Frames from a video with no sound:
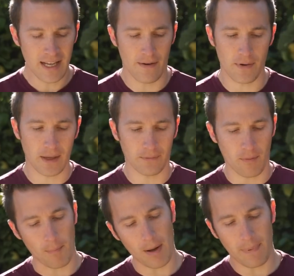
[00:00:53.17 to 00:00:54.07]
everything
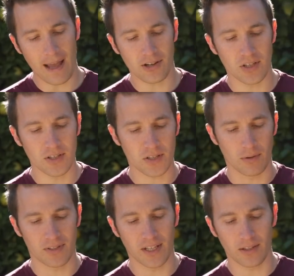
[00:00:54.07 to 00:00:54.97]
from a pump action
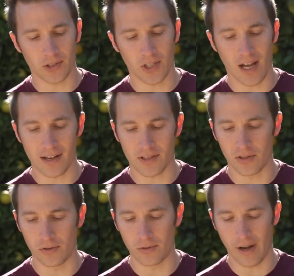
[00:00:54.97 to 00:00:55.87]
to a single shot
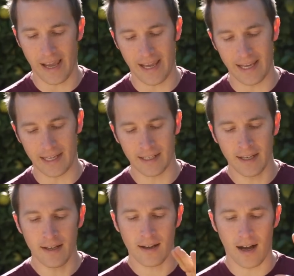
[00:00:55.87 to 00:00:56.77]
to a
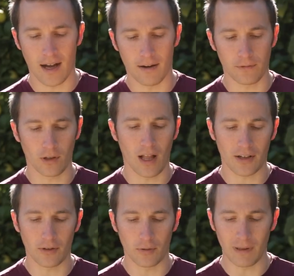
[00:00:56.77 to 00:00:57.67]
uh, full
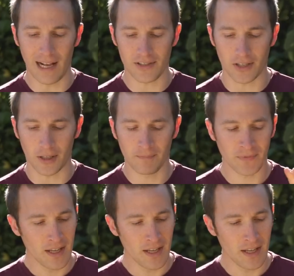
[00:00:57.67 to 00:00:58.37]
auto blaster.